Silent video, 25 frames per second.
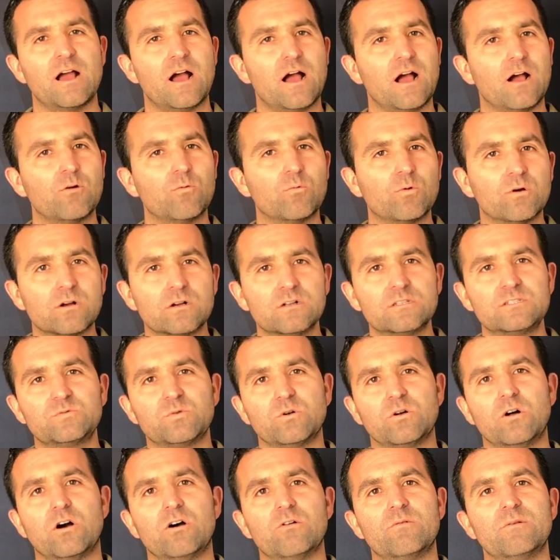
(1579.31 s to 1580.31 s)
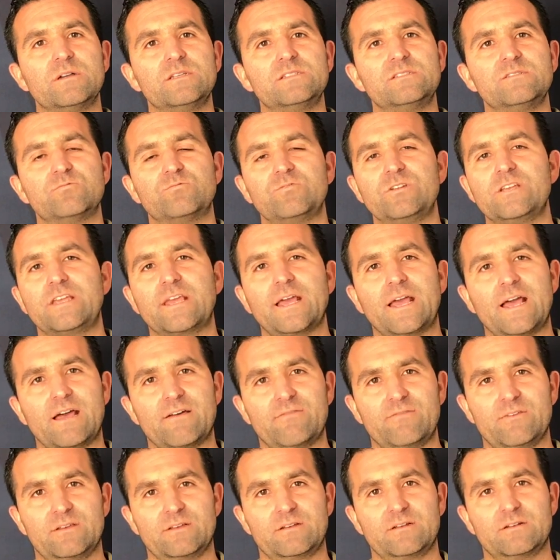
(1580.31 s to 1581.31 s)
our words will always wreak
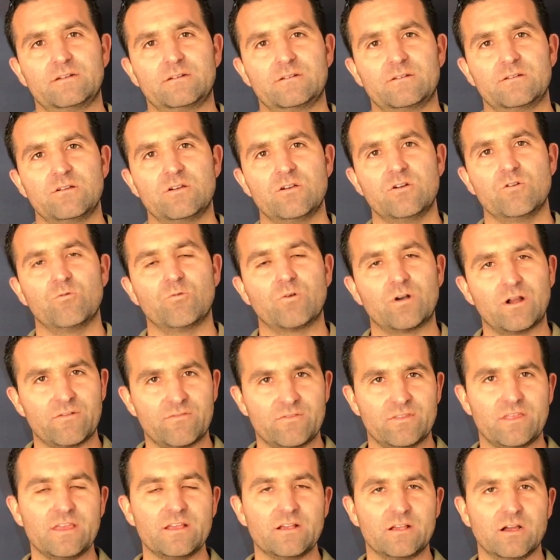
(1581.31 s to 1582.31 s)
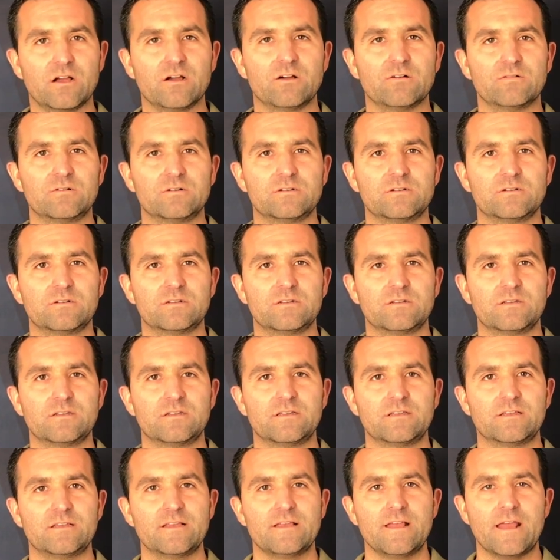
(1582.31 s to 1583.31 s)
havoc wherever they go.
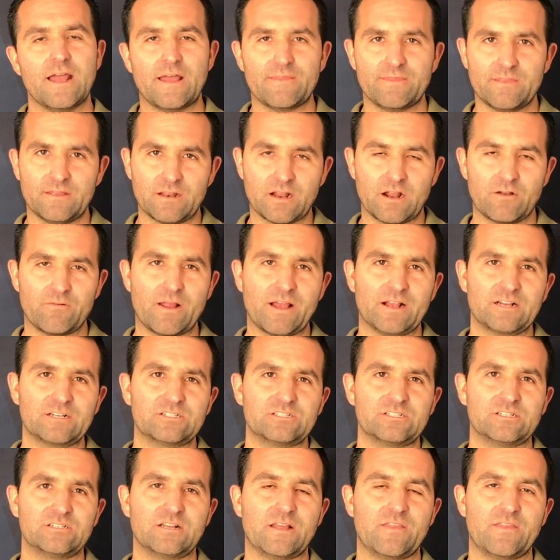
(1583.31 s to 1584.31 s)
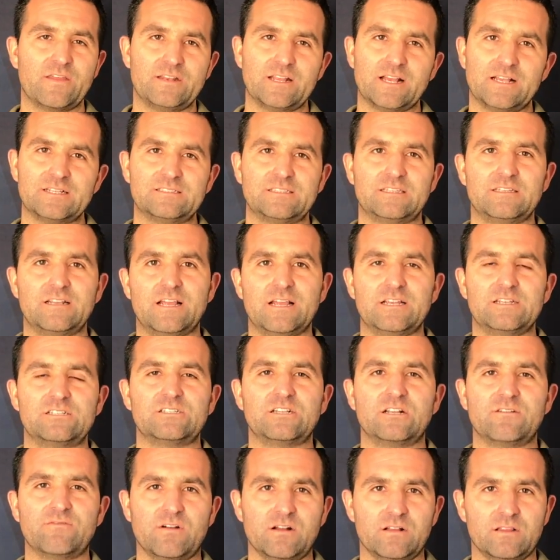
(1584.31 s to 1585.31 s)
And the direction and the
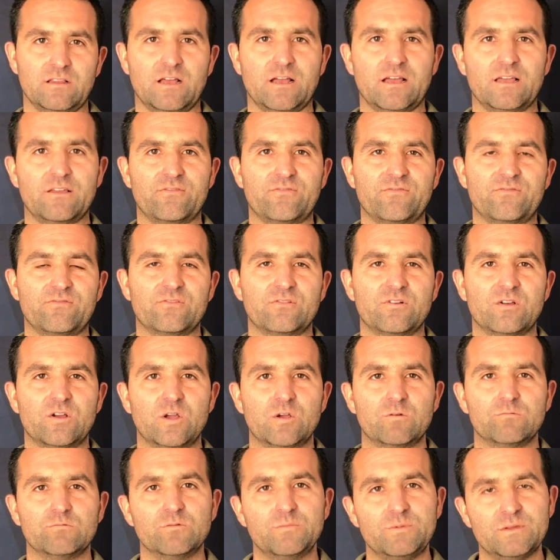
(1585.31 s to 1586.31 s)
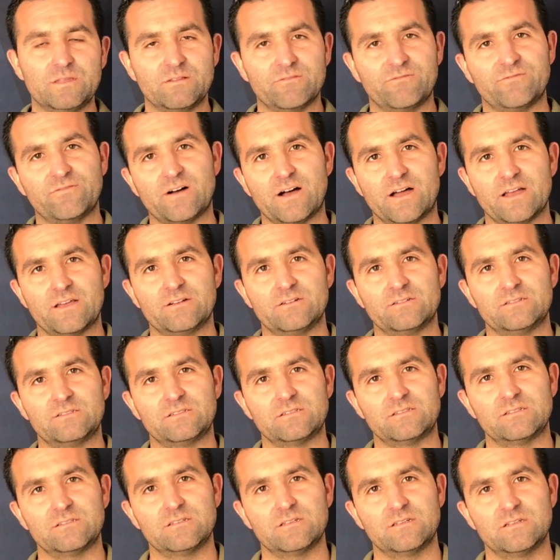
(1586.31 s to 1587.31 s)
destination of our life will be the
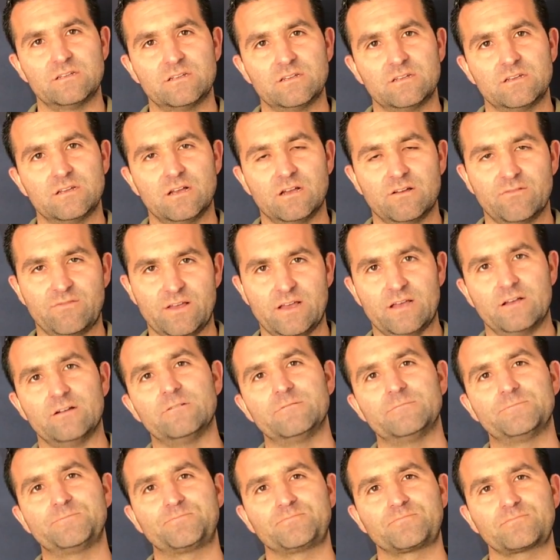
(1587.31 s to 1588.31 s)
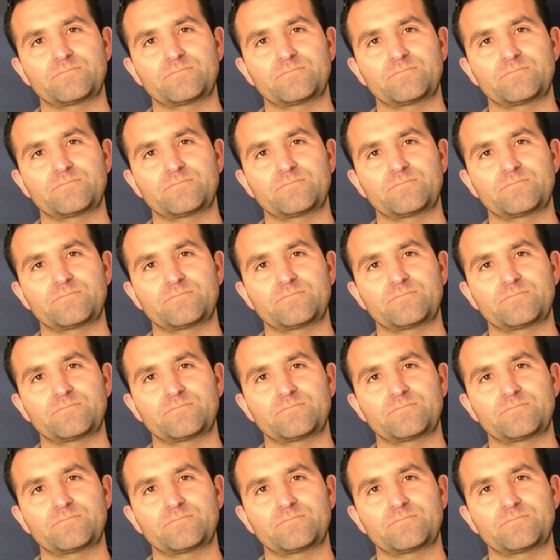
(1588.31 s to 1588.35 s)
fires of hell.